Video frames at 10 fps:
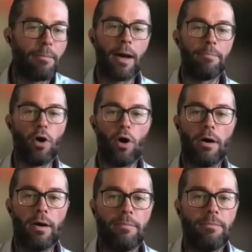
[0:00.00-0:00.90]
I'm
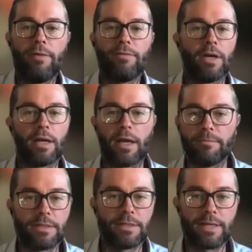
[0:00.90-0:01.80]
not even going to
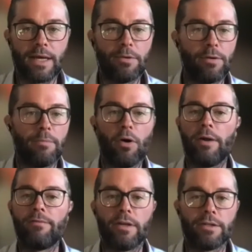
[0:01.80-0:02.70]
come to the table. I'm not
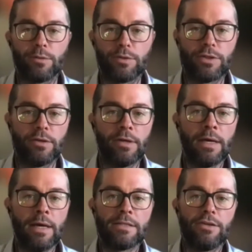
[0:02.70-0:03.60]
even going to talk to you.
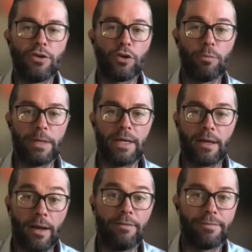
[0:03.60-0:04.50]
So you could be
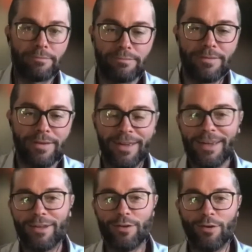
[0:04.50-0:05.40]
kind of,
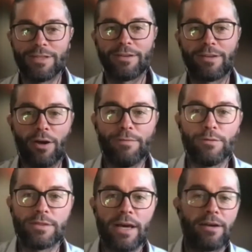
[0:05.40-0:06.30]
not to go
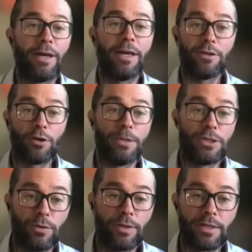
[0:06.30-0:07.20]
full circle here, you could be
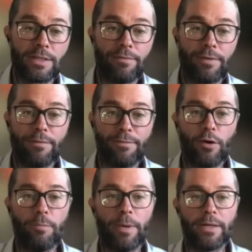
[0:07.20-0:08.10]
shooting yourself in the
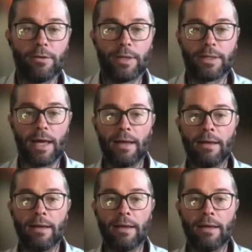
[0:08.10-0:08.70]
foot by doing that.